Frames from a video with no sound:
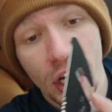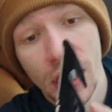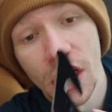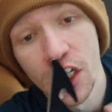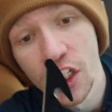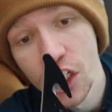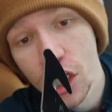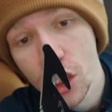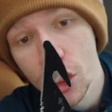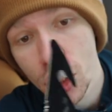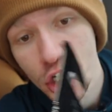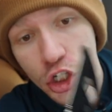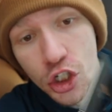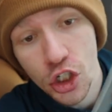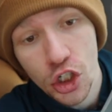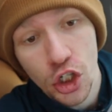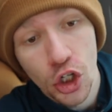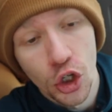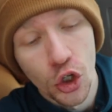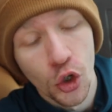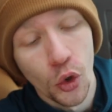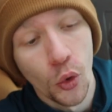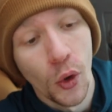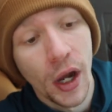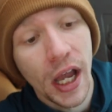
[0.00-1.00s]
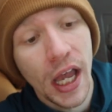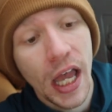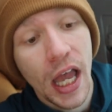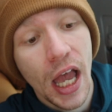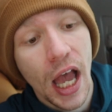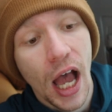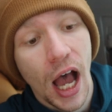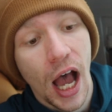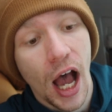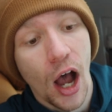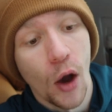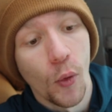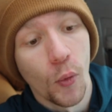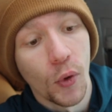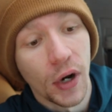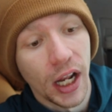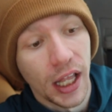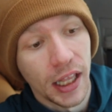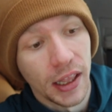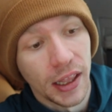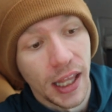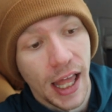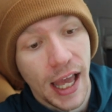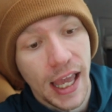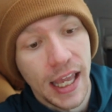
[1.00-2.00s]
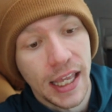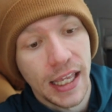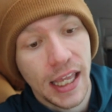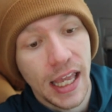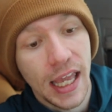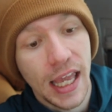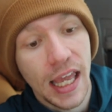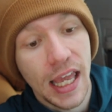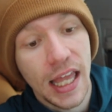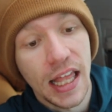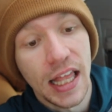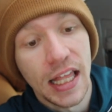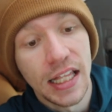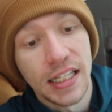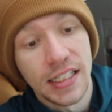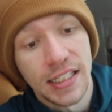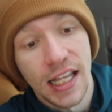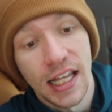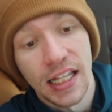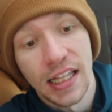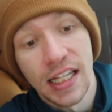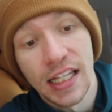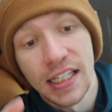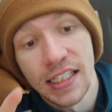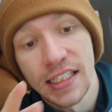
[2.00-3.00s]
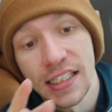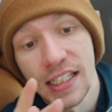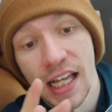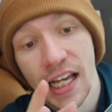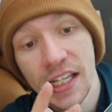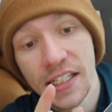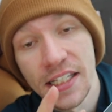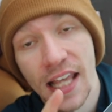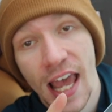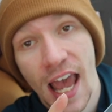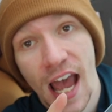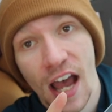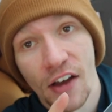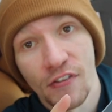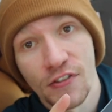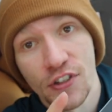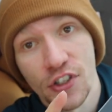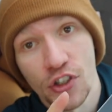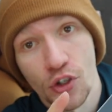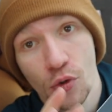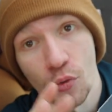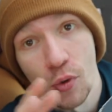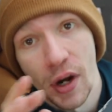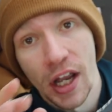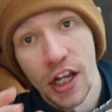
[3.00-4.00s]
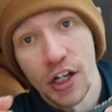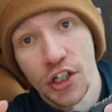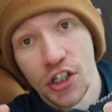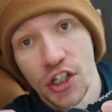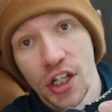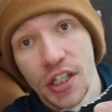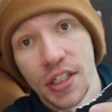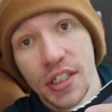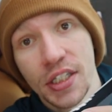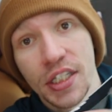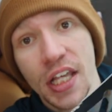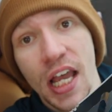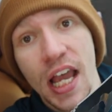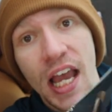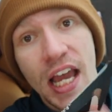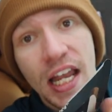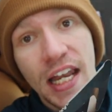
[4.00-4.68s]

In addition to uh, what I like is that this does have serrations.